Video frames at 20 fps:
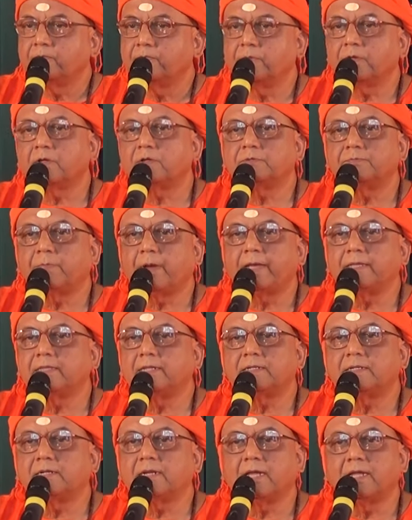Because by
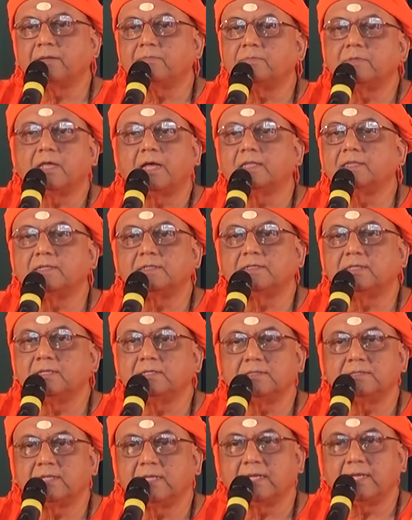that time, the other
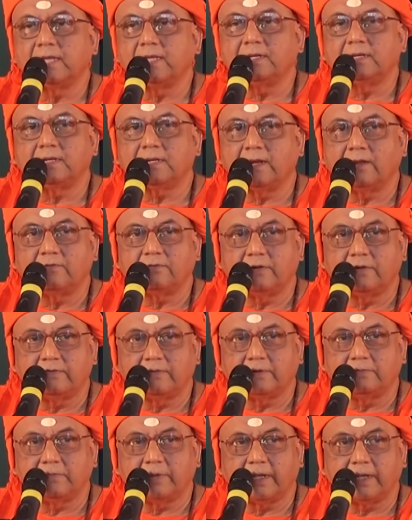things again cloud
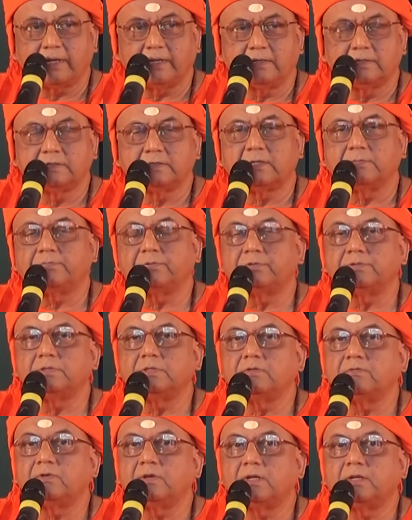our mind.
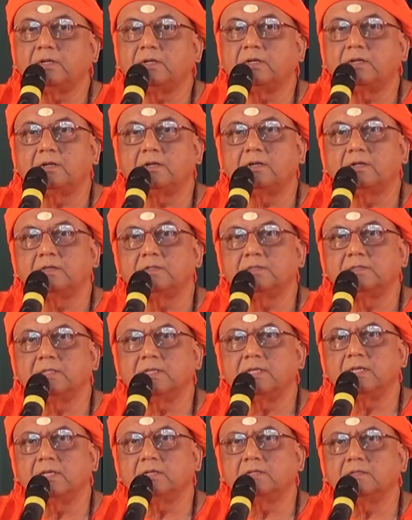Suppose you are
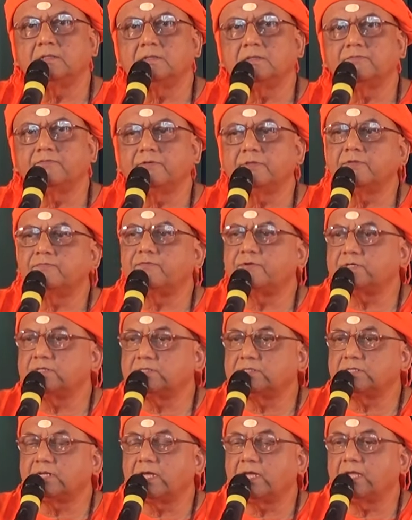seeing for the
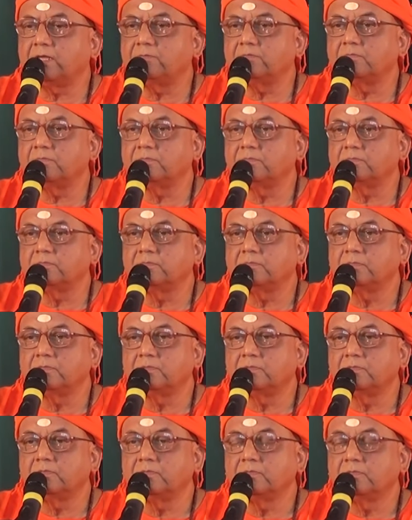first time,
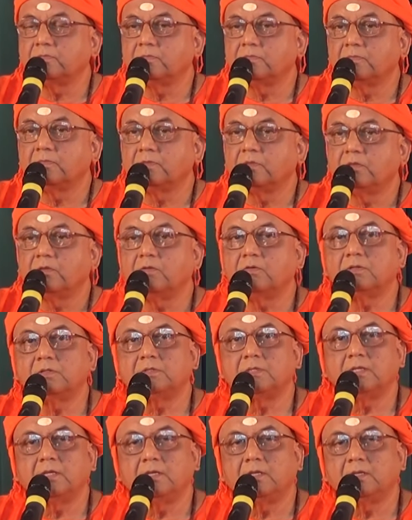you are
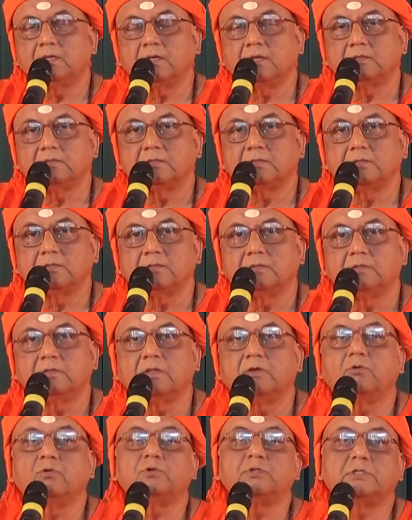seeing
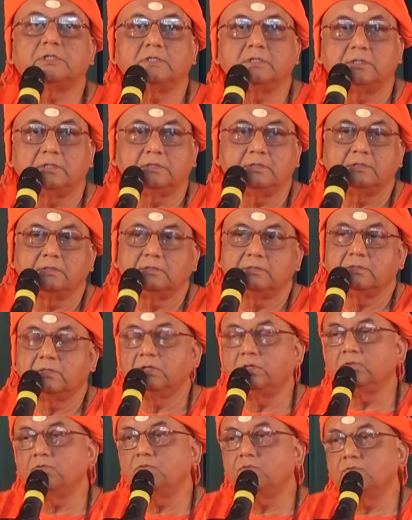the ocean,
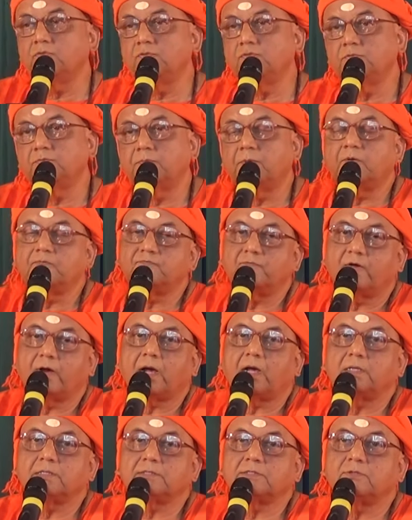huge,
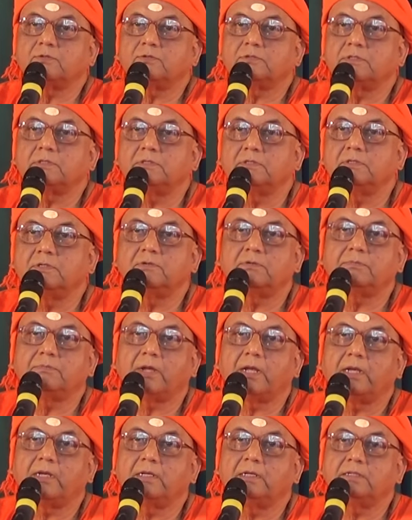vast ocean, your
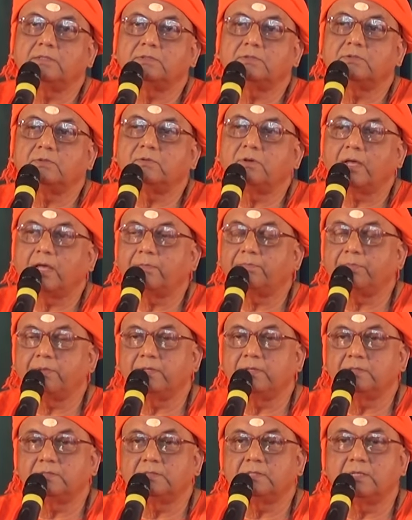mind is so
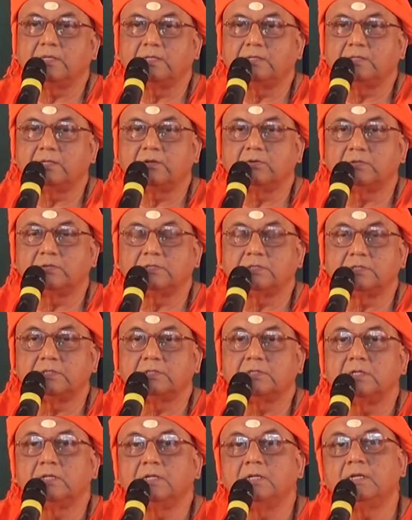happy seeing the ocean.